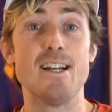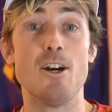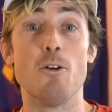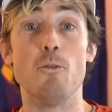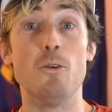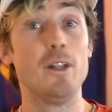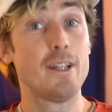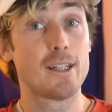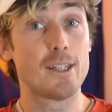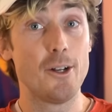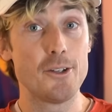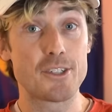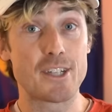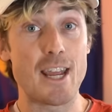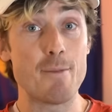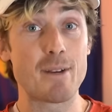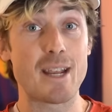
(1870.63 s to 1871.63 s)
really close
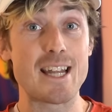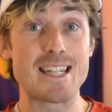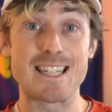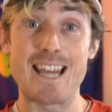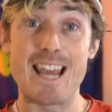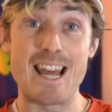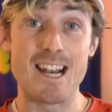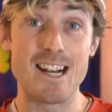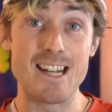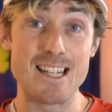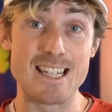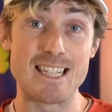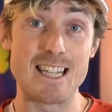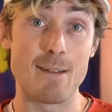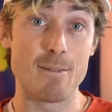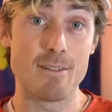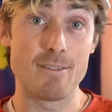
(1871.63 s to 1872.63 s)
game against Canada in the
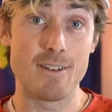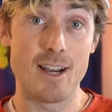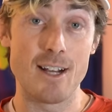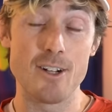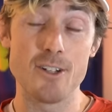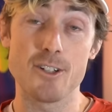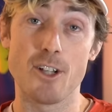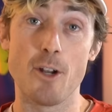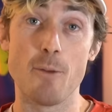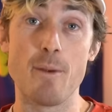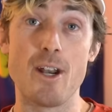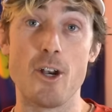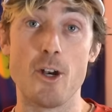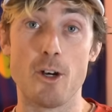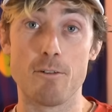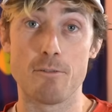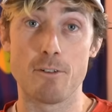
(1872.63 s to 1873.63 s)
semifinals, a little bit
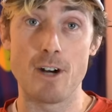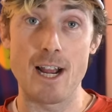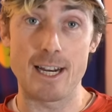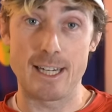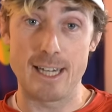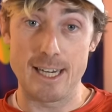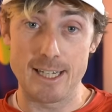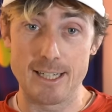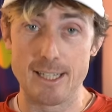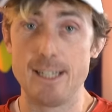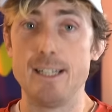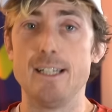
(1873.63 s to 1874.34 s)
nerve-wracking.